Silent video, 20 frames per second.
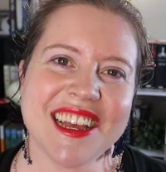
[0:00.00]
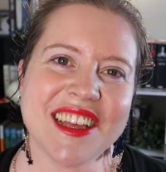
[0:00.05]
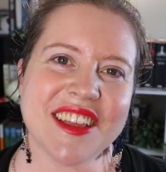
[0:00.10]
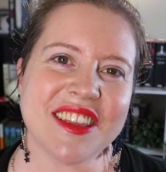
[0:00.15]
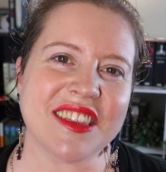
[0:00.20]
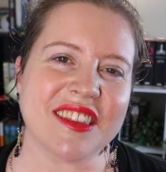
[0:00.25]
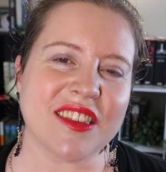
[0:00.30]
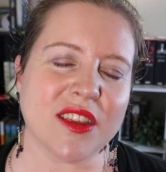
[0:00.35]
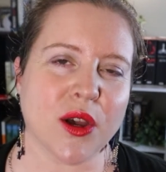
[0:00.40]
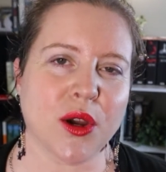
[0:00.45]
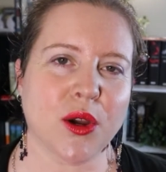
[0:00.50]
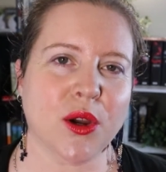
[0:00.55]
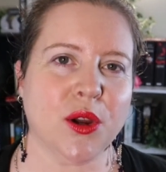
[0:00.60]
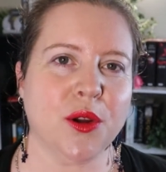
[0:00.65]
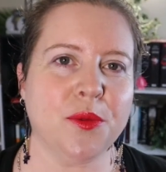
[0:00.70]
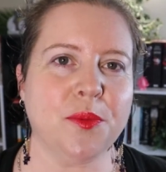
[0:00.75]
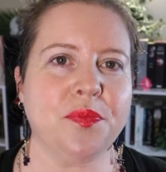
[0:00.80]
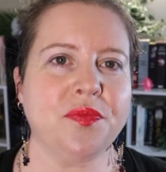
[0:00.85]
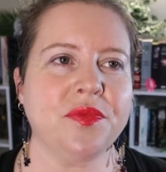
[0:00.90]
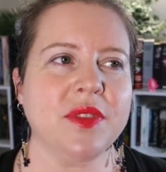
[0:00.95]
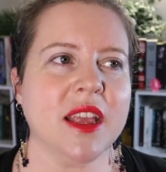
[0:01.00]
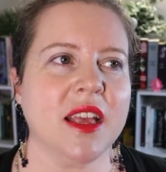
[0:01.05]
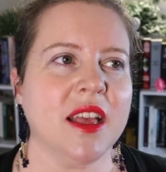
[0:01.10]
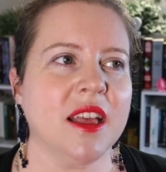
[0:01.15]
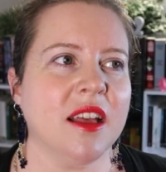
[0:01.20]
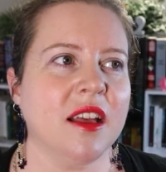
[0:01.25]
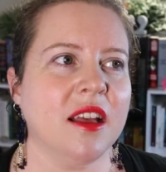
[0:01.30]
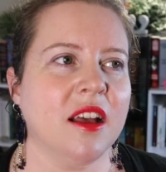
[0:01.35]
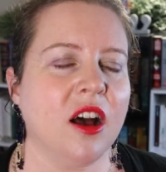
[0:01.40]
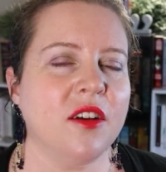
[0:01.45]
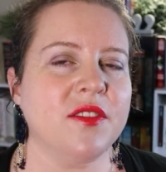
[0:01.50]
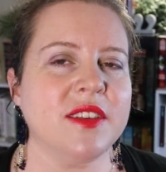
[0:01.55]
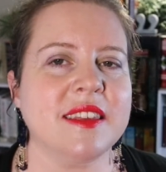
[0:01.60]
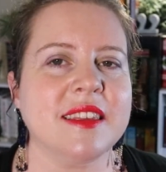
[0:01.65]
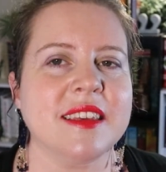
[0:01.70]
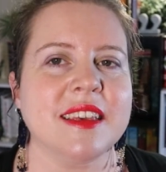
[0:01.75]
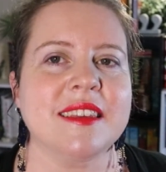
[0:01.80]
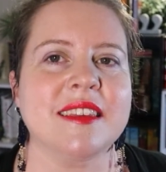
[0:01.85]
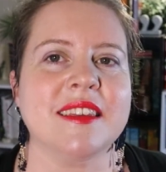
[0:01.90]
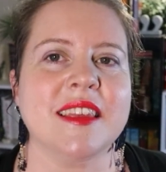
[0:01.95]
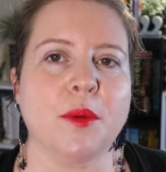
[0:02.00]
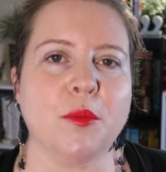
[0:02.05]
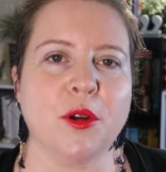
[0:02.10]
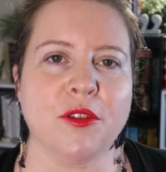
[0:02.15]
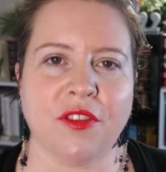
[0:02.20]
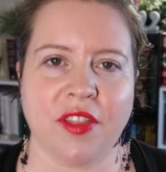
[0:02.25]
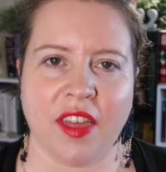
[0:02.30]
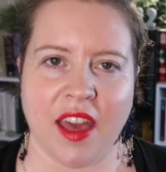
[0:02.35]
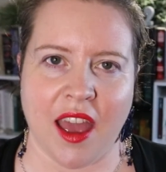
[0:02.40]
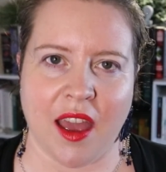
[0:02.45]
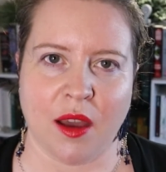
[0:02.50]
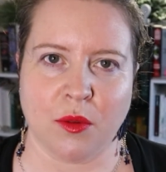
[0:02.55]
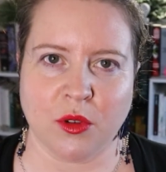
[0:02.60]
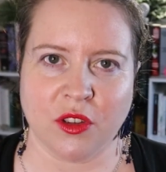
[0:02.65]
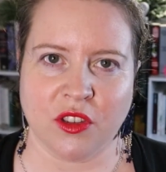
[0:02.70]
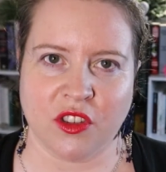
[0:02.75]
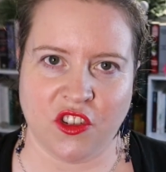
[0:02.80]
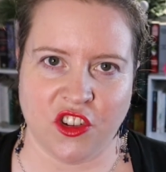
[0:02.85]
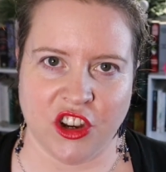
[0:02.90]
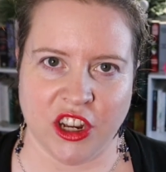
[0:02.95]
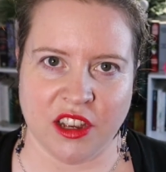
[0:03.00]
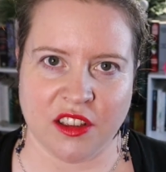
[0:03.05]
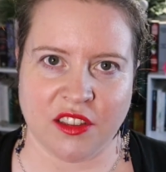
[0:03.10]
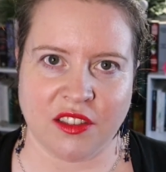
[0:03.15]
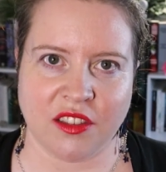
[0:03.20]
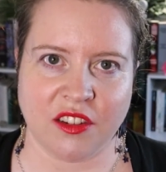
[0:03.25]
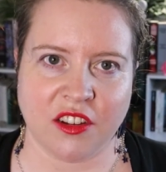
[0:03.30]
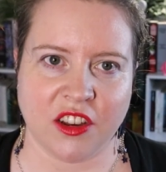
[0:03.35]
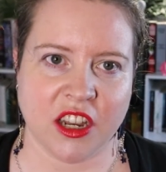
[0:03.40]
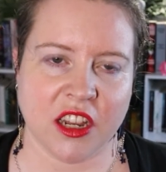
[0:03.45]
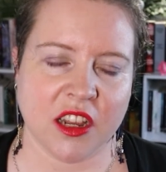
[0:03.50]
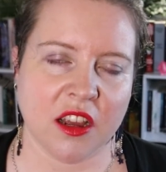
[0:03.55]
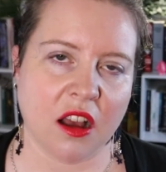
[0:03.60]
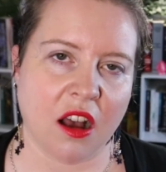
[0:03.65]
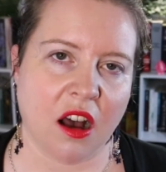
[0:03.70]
So obviously some of that was just